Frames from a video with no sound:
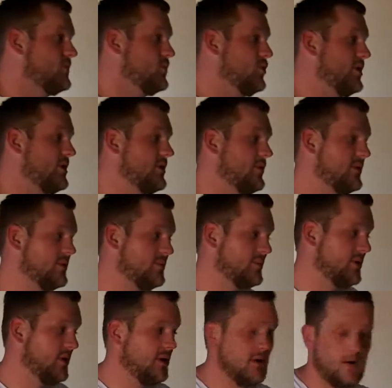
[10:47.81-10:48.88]
We're going to
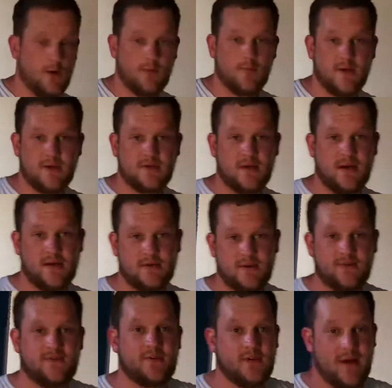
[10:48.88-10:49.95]
be homeless as
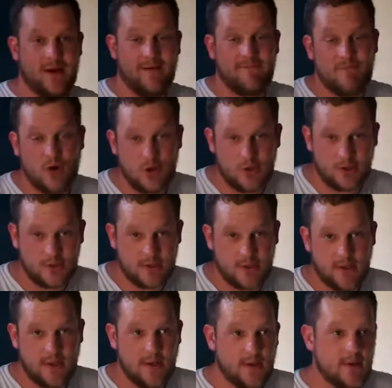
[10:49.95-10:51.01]
of July 1st.
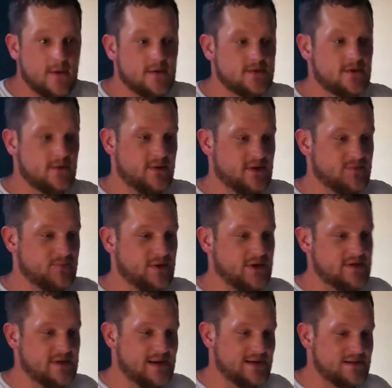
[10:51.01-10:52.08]
So this
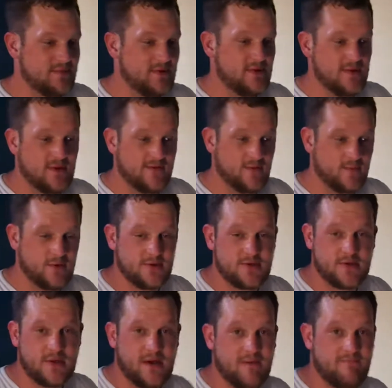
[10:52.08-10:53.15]
place has to be livable
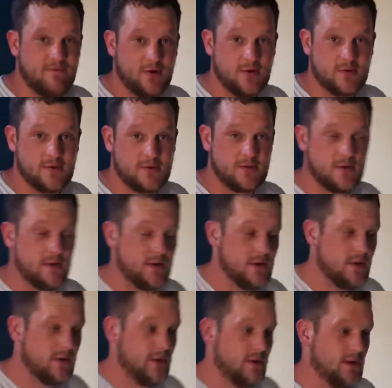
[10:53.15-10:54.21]
July 1st.
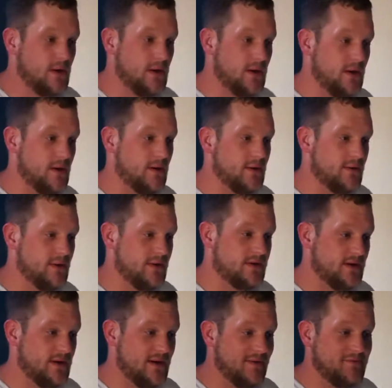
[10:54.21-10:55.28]
It
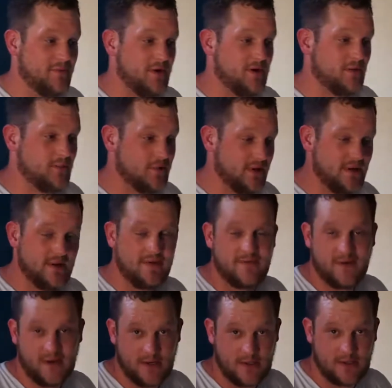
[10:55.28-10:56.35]
doesn't have to be completely
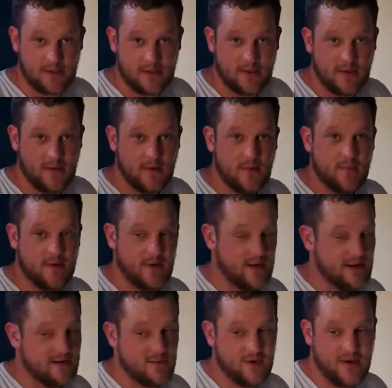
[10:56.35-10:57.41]
finished, but we
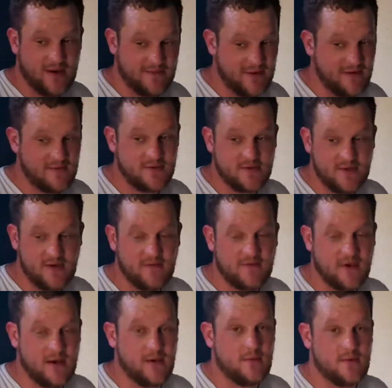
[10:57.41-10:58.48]
have to have a C of
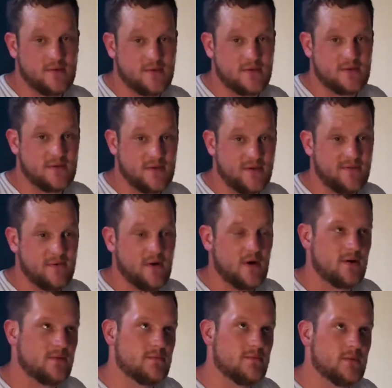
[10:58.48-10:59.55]
A, which is a certificate,
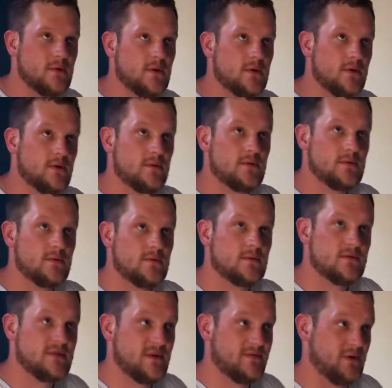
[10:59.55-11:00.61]
or
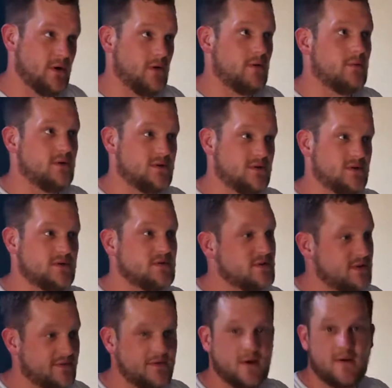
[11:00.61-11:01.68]
C of O, which is a
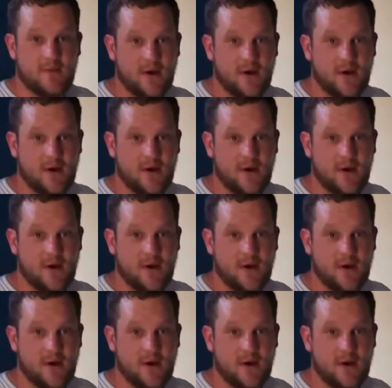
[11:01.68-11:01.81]
certificate of